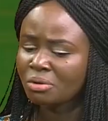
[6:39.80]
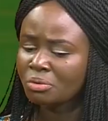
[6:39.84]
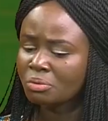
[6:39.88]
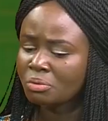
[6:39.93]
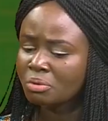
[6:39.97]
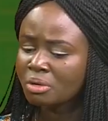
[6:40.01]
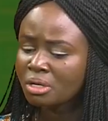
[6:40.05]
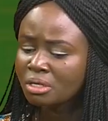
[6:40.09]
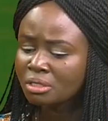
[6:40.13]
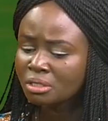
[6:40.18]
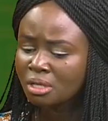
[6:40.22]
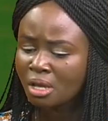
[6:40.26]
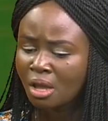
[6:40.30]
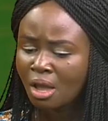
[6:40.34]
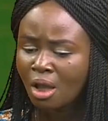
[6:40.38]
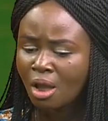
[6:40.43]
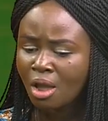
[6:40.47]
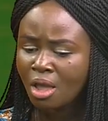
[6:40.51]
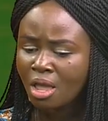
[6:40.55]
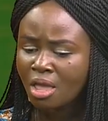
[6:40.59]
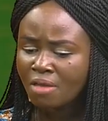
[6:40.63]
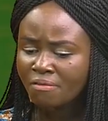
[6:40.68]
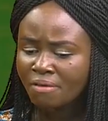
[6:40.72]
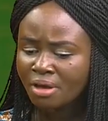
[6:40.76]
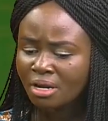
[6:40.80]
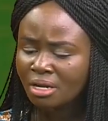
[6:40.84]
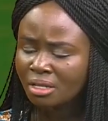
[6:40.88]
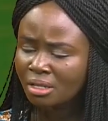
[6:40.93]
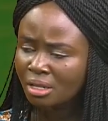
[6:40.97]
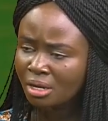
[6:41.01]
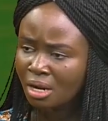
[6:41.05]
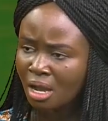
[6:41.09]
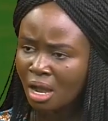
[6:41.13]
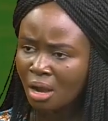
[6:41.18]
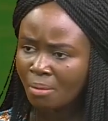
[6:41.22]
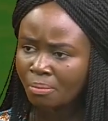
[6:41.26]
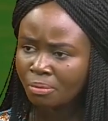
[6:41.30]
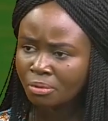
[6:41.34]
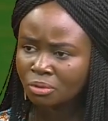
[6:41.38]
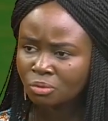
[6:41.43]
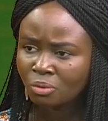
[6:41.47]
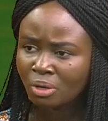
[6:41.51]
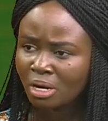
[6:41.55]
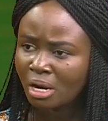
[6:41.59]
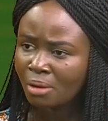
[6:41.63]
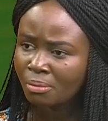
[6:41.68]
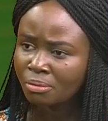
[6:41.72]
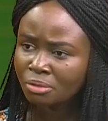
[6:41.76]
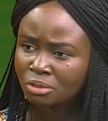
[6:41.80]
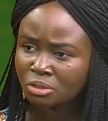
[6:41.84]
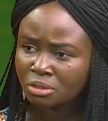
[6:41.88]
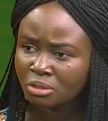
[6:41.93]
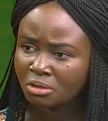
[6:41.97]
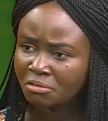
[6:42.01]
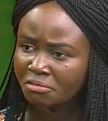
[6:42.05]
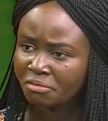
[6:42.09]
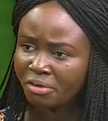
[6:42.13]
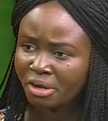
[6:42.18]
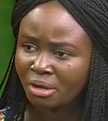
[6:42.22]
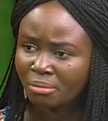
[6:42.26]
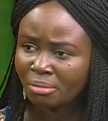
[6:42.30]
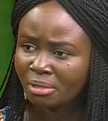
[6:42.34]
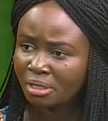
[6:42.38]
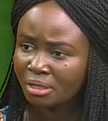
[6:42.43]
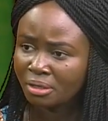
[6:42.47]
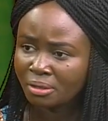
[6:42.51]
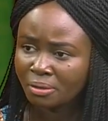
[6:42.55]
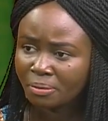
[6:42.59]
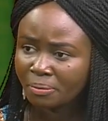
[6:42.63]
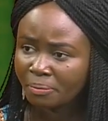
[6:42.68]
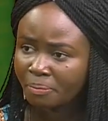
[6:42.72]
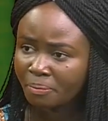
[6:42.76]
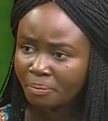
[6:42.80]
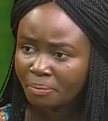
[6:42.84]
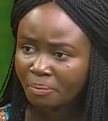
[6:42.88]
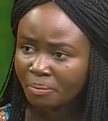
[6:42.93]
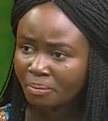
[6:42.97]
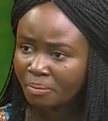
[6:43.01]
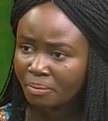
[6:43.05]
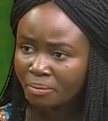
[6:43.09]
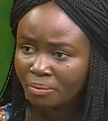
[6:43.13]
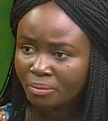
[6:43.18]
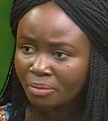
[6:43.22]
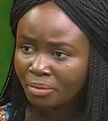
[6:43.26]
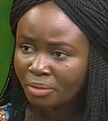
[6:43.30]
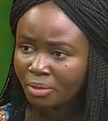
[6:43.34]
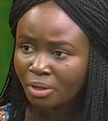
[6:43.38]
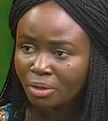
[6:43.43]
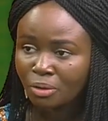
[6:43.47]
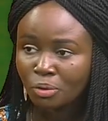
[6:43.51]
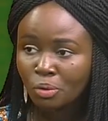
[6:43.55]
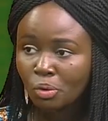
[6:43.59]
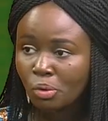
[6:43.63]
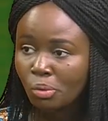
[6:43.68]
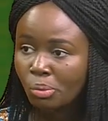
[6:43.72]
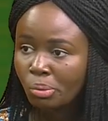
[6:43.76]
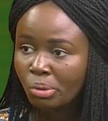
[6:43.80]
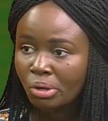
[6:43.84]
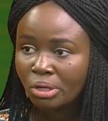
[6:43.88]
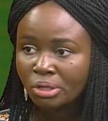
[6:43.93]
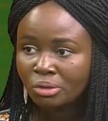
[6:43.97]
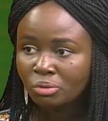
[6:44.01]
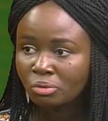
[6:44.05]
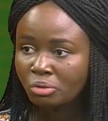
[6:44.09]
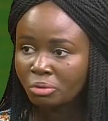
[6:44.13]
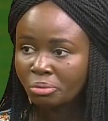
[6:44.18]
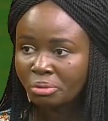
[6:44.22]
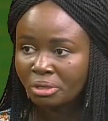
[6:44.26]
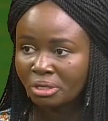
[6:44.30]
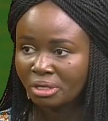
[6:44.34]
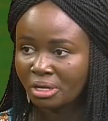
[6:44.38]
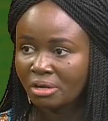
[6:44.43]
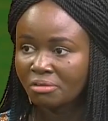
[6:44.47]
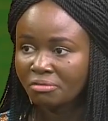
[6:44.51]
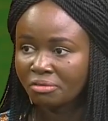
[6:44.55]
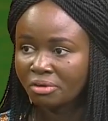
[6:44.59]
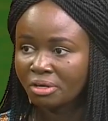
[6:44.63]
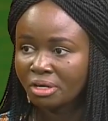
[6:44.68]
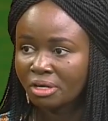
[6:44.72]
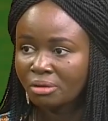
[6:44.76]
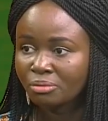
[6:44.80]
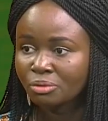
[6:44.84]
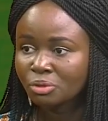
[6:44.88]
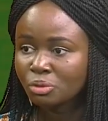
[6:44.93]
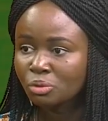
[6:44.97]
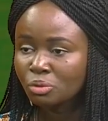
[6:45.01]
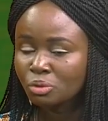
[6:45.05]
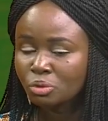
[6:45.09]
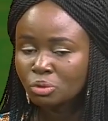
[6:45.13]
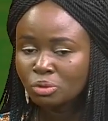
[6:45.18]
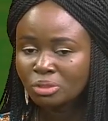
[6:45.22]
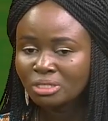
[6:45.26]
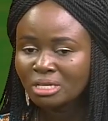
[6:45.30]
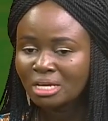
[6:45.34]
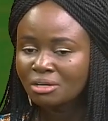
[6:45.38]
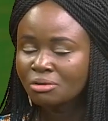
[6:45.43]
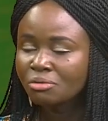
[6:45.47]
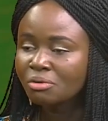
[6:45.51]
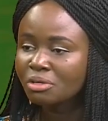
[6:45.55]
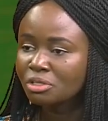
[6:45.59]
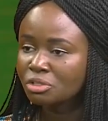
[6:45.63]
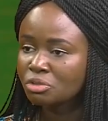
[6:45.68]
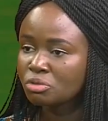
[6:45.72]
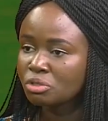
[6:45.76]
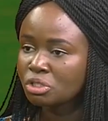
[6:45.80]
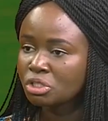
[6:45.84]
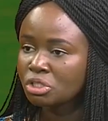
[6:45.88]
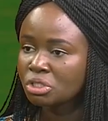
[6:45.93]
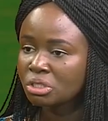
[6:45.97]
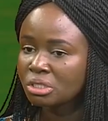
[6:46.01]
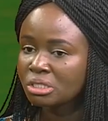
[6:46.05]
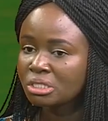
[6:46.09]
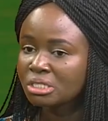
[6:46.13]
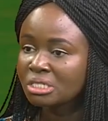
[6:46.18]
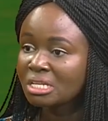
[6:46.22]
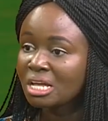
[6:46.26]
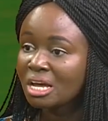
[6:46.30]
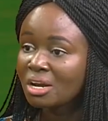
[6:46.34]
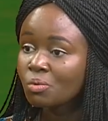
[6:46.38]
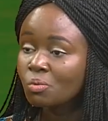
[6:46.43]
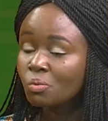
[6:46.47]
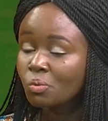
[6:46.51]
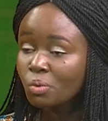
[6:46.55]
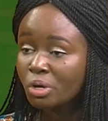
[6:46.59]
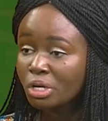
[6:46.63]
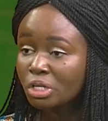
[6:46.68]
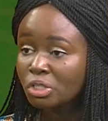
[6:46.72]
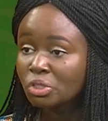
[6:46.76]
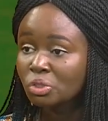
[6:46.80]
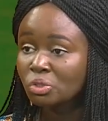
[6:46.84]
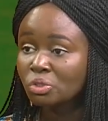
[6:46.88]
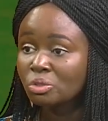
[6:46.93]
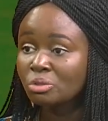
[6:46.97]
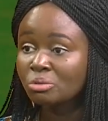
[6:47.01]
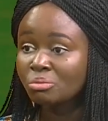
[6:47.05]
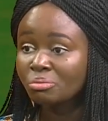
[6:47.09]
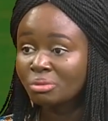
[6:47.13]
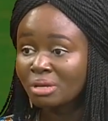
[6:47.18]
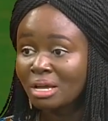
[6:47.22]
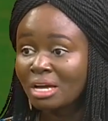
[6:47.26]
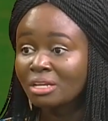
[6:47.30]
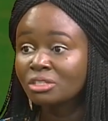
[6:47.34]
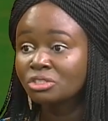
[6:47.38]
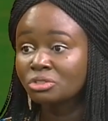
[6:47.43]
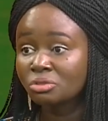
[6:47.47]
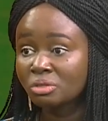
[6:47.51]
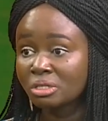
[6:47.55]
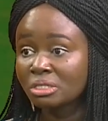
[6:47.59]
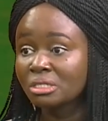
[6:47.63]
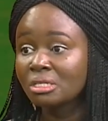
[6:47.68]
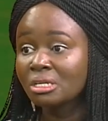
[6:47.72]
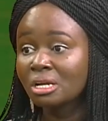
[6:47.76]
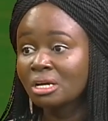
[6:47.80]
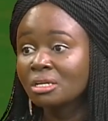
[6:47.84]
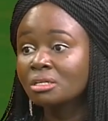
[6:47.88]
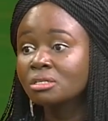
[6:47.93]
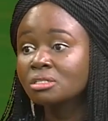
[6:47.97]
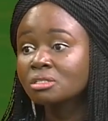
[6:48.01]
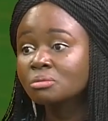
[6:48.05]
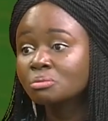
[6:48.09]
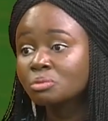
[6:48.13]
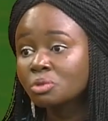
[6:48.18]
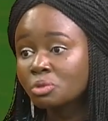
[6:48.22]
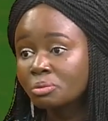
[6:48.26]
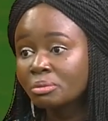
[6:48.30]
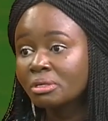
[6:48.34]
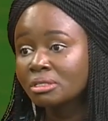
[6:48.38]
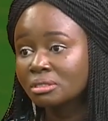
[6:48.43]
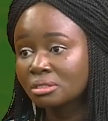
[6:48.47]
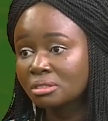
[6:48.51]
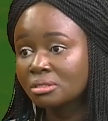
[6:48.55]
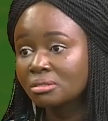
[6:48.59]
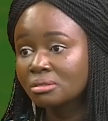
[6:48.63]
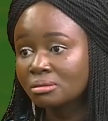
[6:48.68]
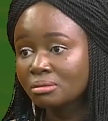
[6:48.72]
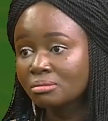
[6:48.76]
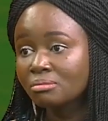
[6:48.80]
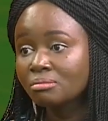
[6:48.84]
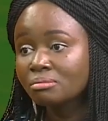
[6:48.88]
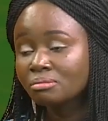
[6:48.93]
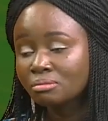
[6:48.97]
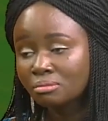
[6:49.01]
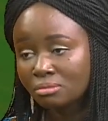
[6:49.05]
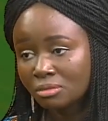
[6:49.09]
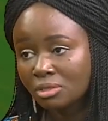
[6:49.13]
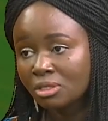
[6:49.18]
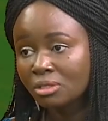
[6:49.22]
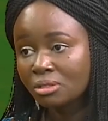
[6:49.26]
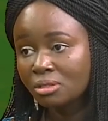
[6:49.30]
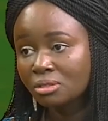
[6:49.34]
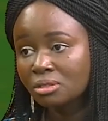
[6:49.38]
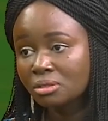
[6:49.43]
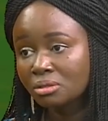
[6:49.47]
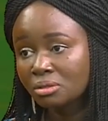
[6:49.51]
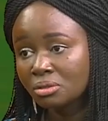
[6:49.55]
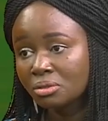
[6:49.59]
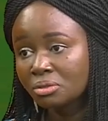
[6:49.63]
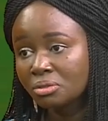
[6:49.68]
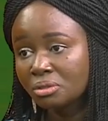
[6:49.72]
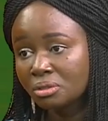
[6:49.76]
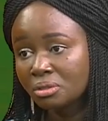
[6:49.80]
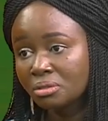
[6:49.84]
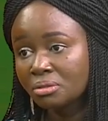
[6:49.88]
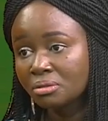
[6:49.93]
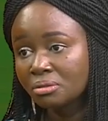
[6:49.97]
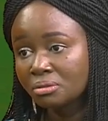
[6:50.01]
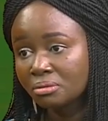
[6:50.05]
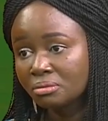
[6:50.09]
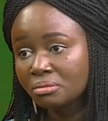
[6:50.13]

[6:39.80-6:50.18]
risk, if anything happens, what happens to your family? Nobody will be there for them. So those are the restrictions that we should be addressing at this moment. And I'm brilliant. I,